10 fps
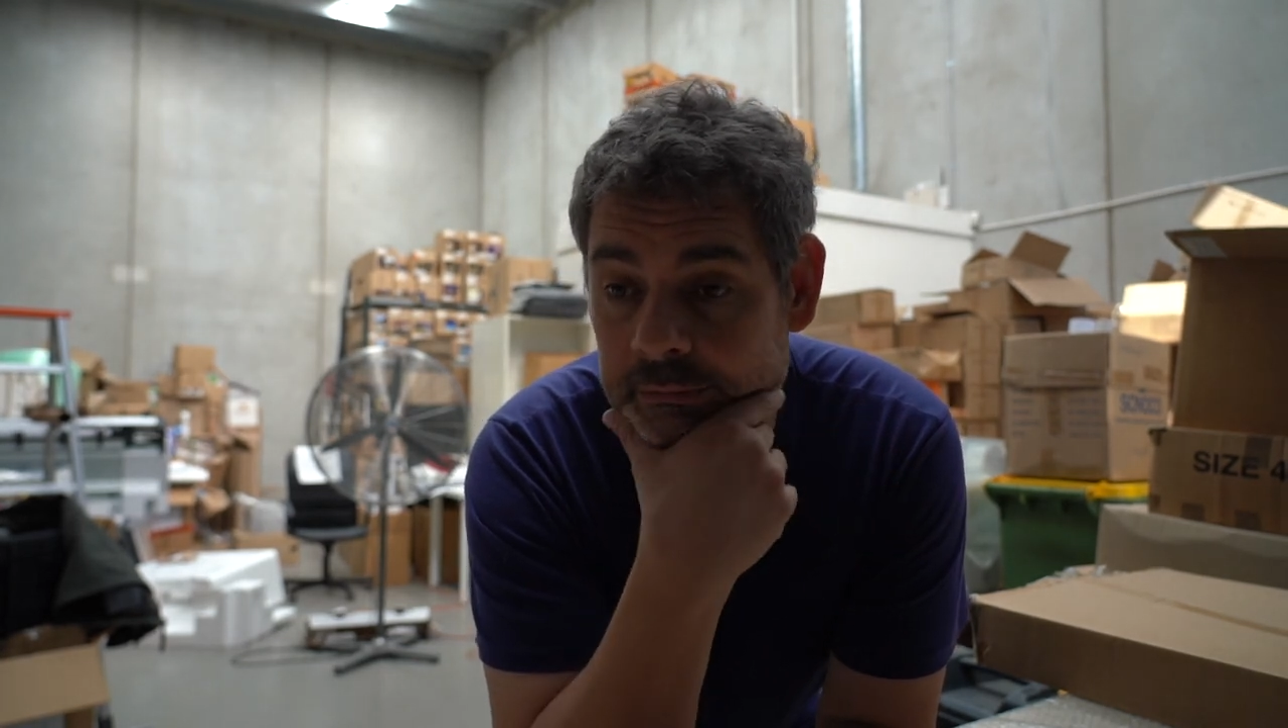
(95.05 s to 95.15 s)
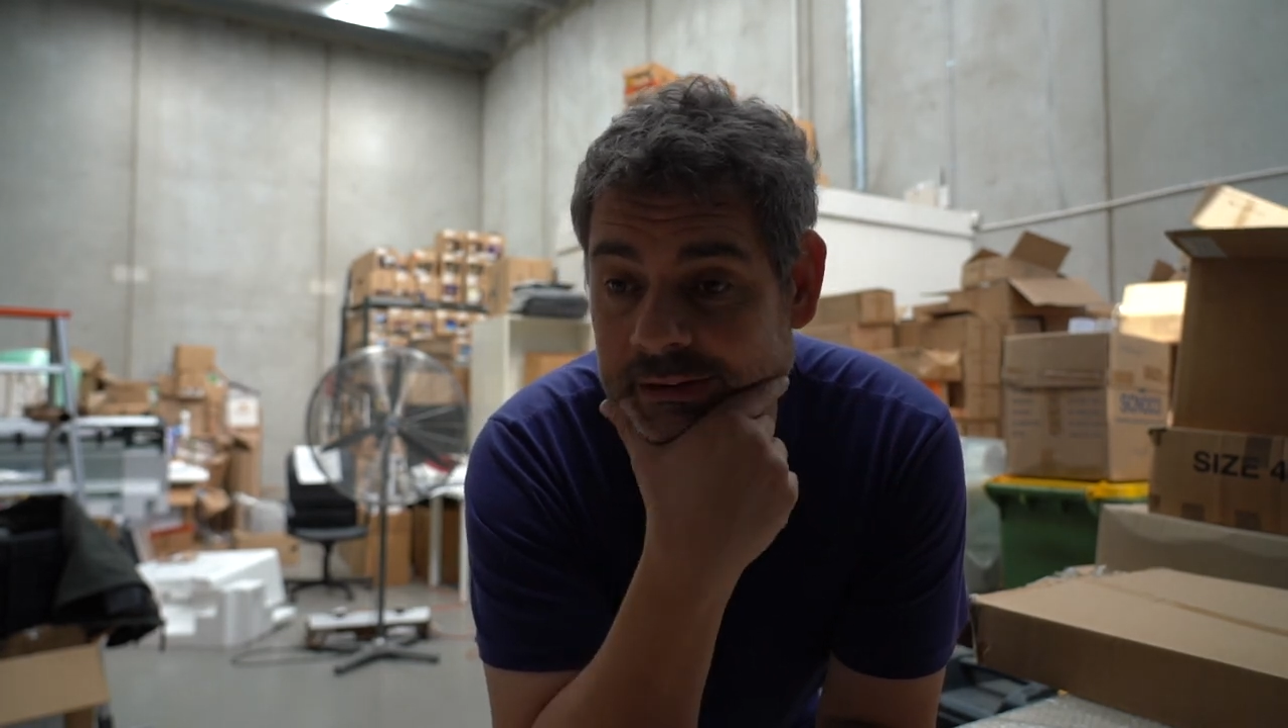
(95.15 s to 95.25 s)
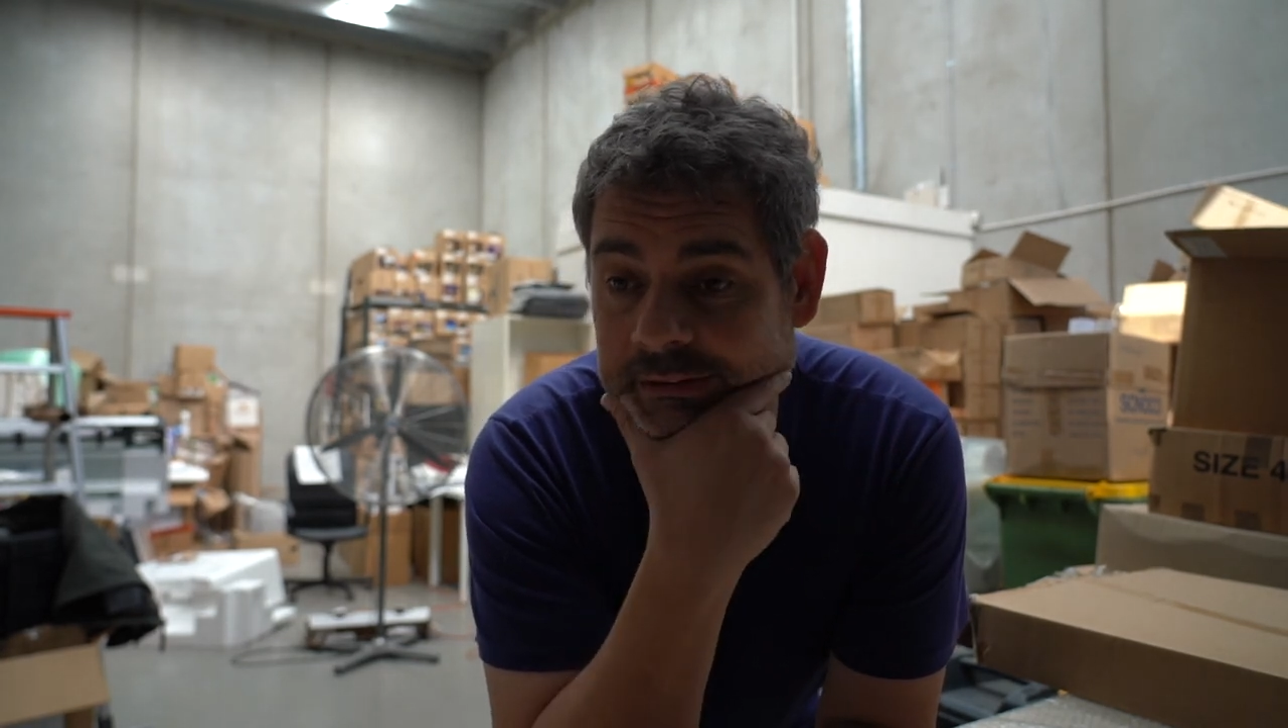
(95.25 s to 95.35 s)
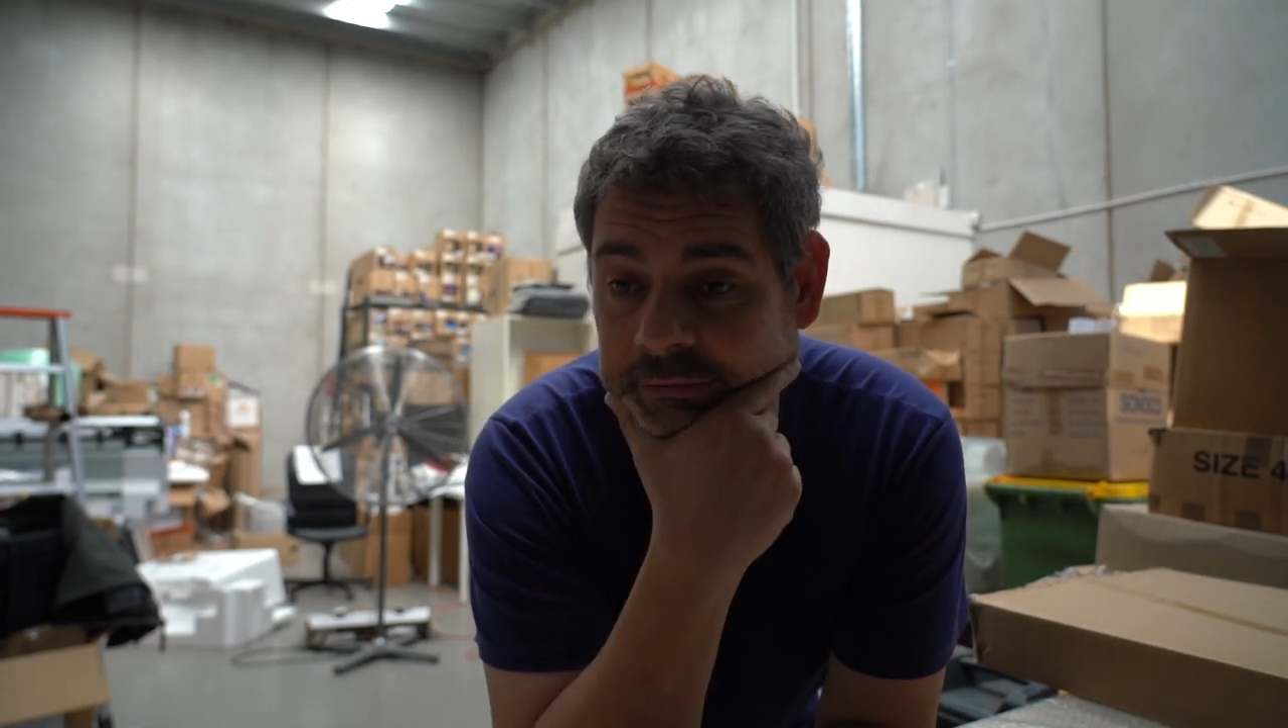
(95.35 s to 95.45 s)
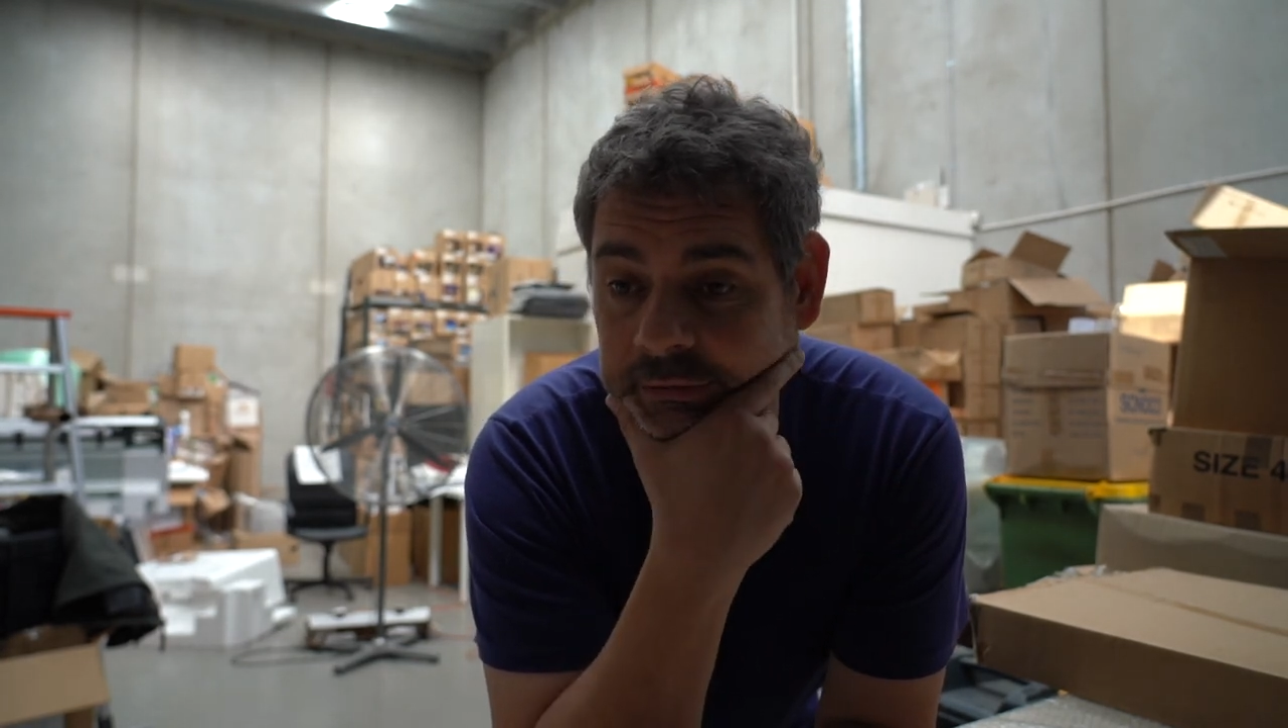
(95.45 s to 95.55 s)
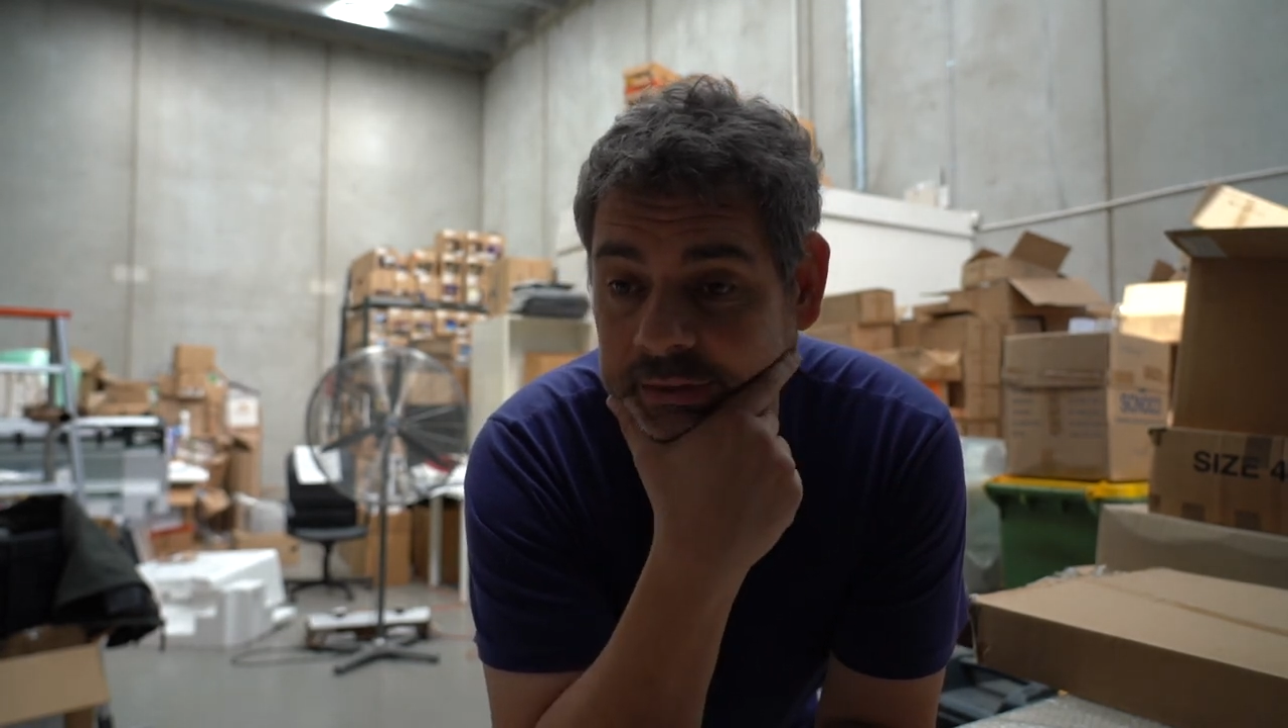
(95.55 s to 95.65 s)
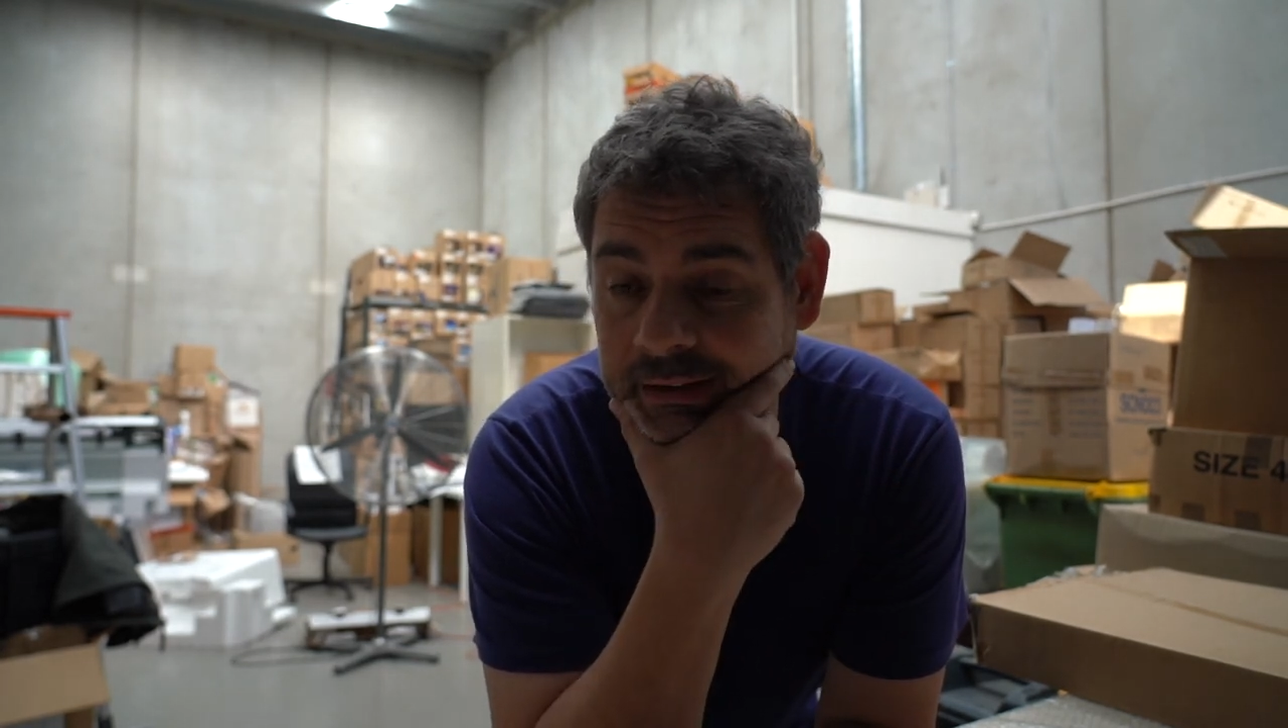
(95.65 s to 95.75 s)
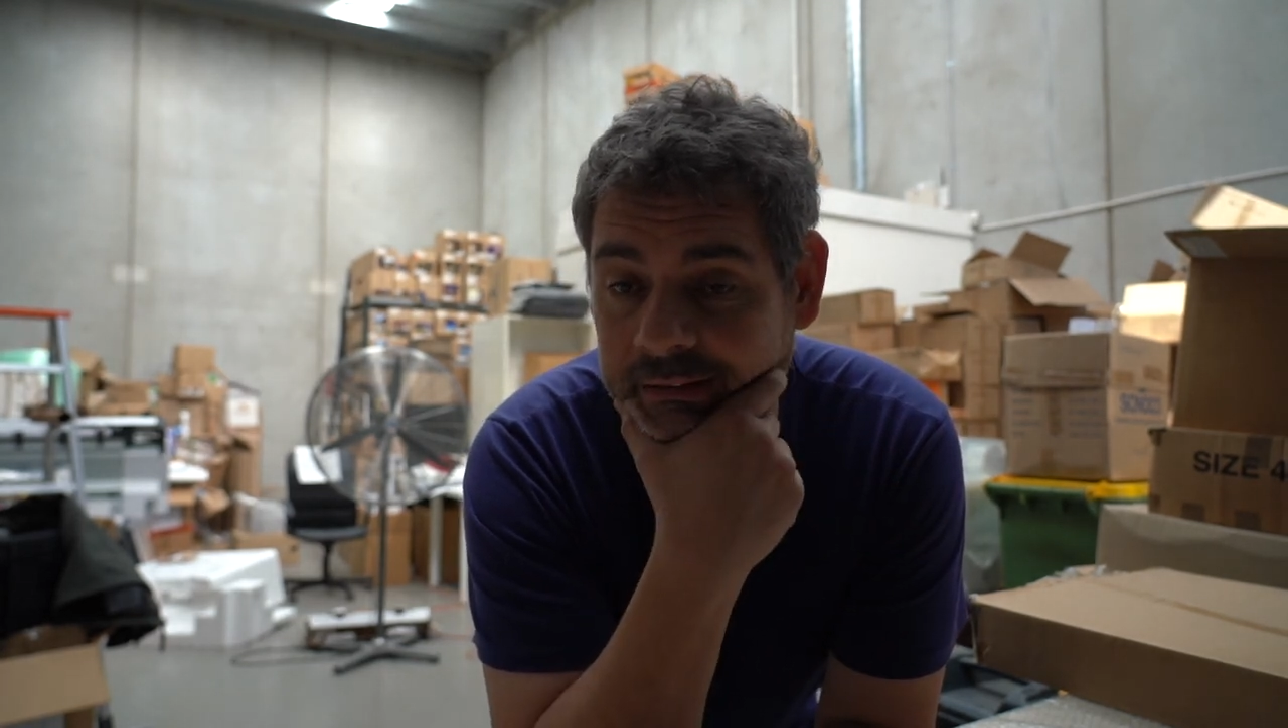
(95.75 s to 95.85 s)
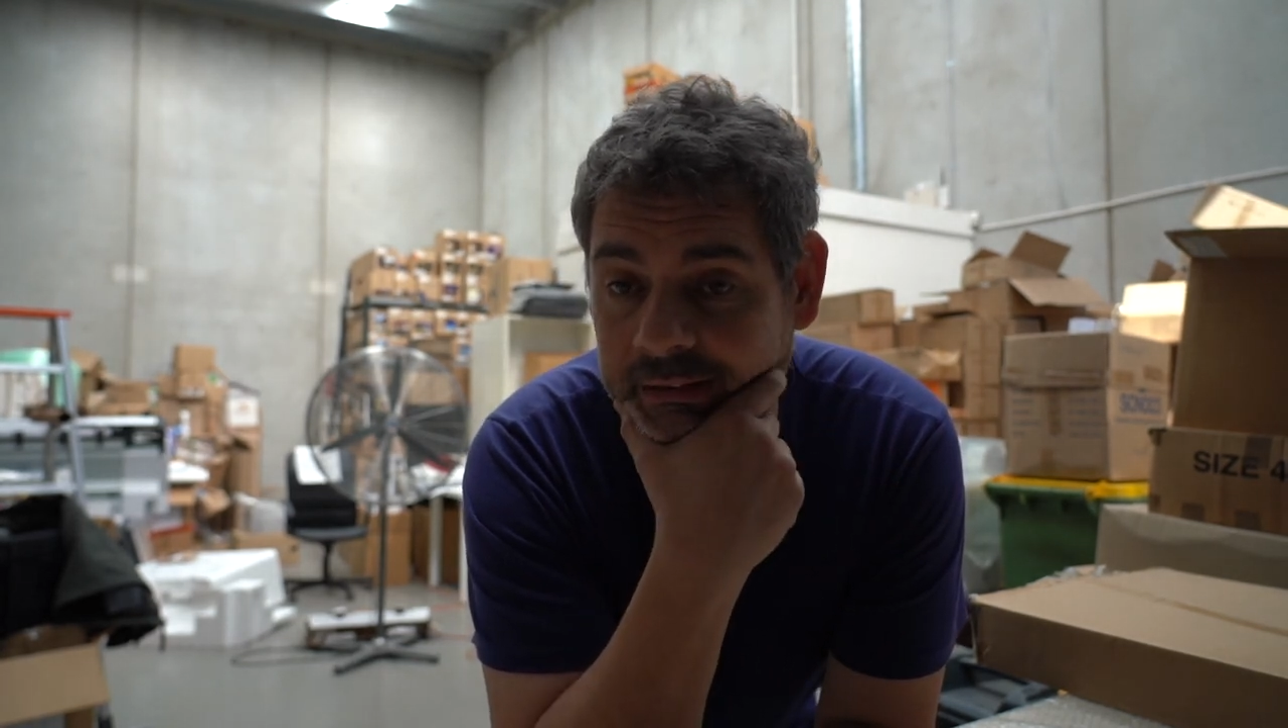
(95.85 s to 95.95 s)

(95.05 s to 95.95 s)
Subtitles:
of these different things.